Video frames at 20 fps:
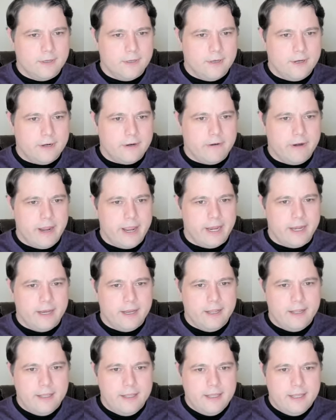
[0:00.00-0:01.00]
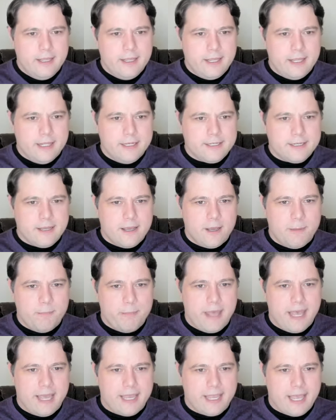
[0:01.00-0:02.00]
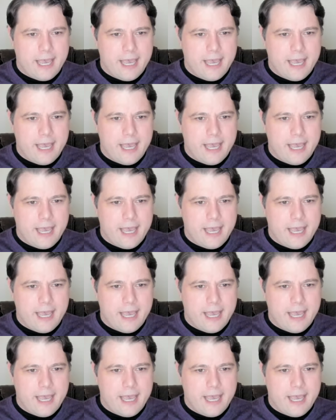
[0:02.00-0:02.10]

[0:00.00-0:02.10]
All right, it's come back